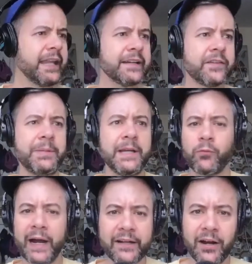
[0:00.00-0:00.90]
like to be a
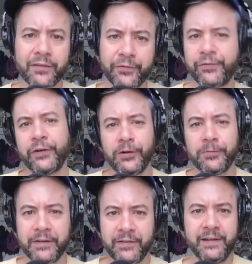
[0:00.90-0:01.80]
write off for your
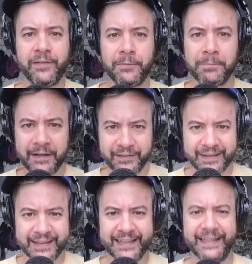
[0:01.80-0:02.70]
business,
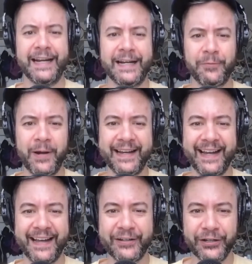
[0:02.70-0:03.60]
basically, right. in any way yeah.
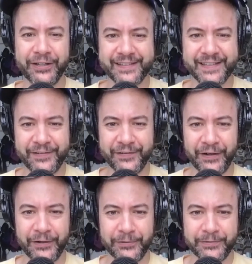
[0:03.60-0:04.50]
I could.
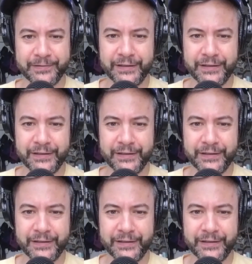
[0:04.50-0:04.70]
So, yeah.